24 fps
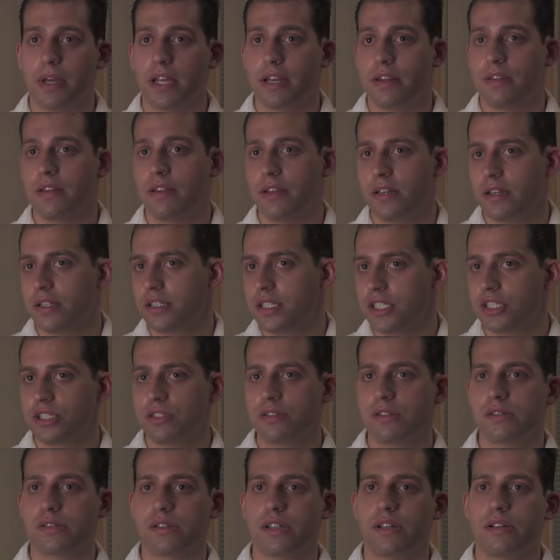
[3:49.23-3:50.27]
And then
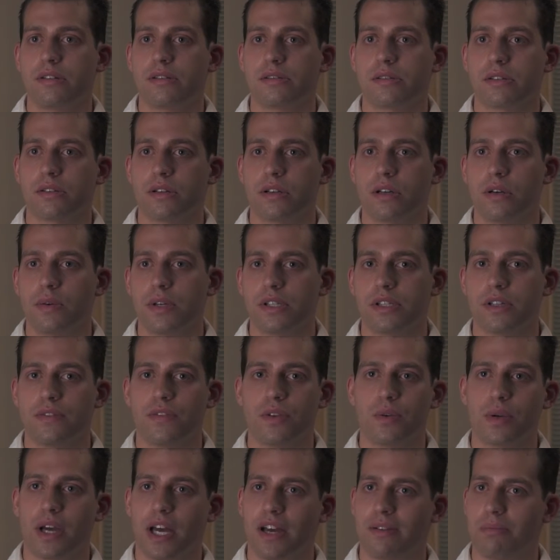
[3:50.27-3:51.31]
additional skills are always,
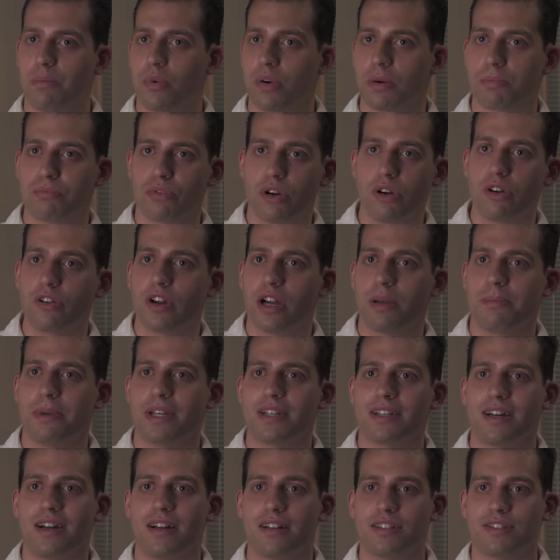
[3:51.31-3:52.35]
if you have more
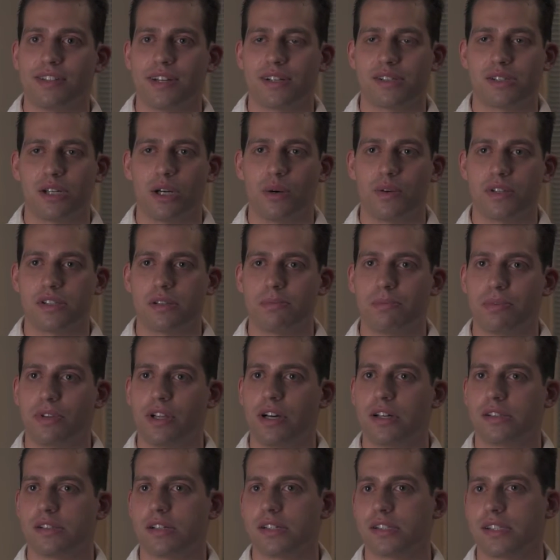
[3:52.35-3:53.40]
programming knowledge, that's always a
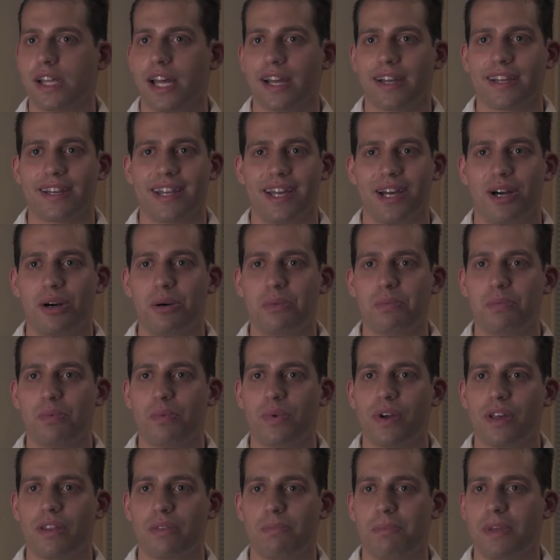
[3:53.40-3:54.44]
plus, because that could help
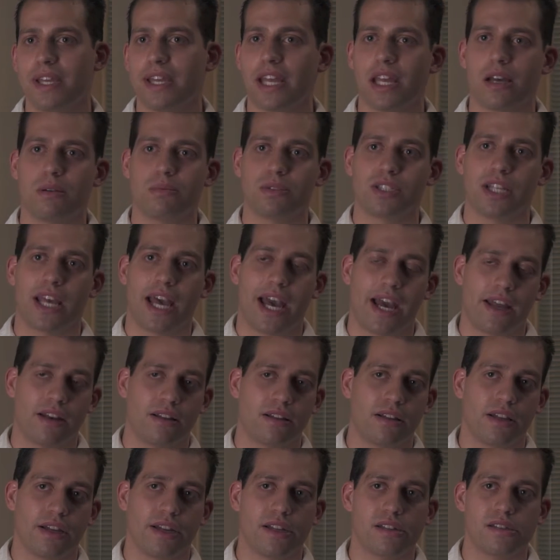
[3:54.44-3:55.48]
with being able to
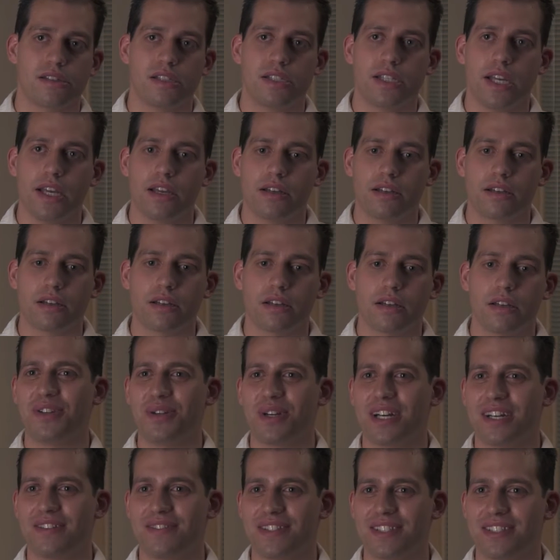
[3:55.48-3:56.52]
analyze data.
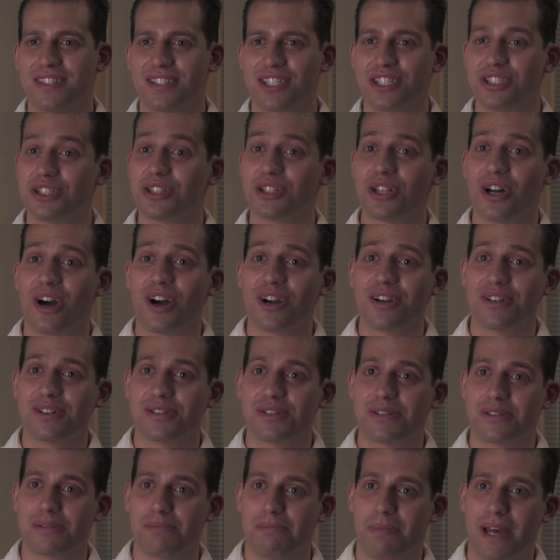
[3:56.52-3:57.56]
You have a digital
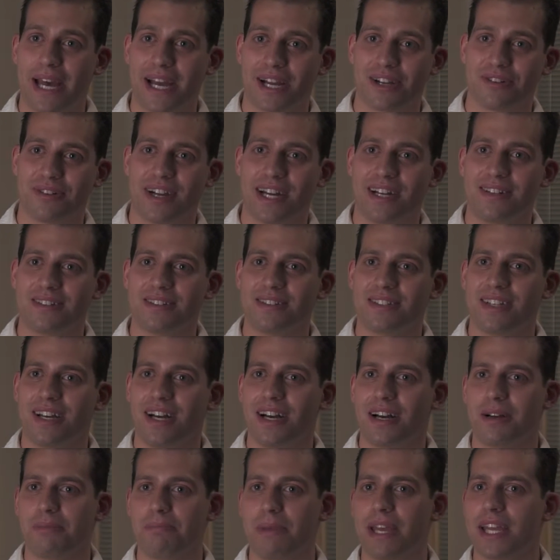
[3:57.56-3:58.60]
arts background,
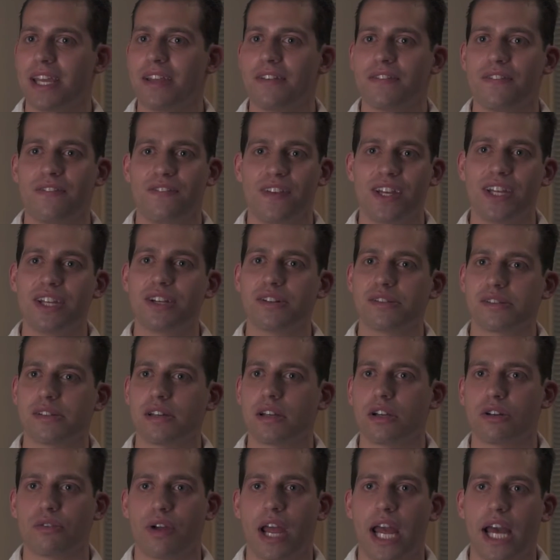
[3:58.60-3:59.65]
uh, making figures and